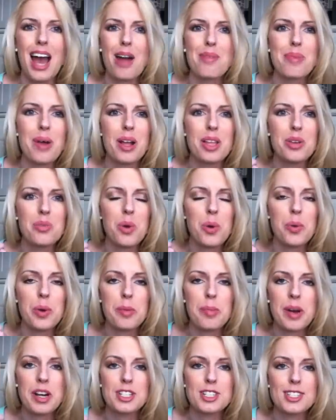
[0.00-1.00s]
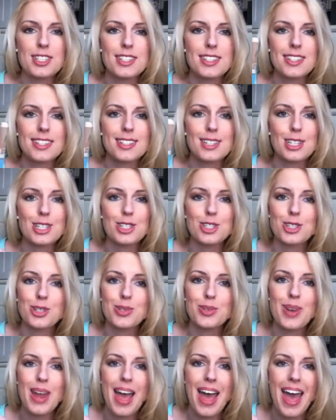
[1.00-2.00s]
I probably won't repurchase this as
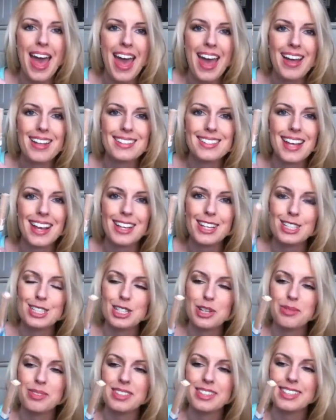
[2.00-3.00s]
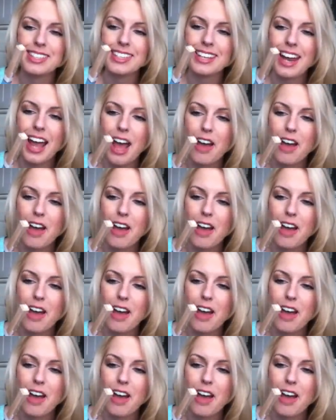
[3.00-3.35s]
soon as I get done with it.